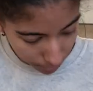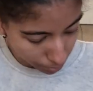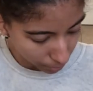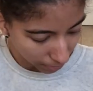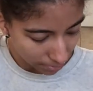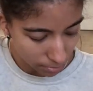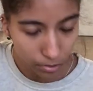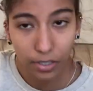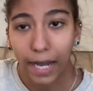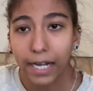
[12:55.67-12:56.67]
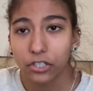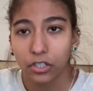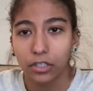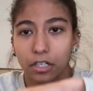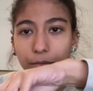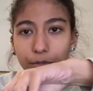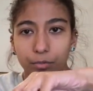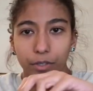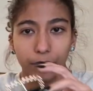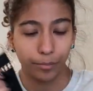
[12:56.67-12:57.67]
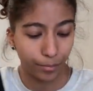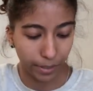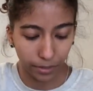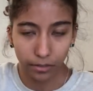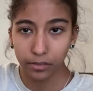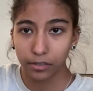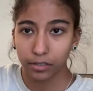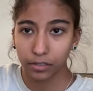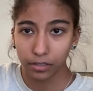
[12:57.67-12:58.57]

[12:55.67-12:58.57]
blazer actually comes with a belt.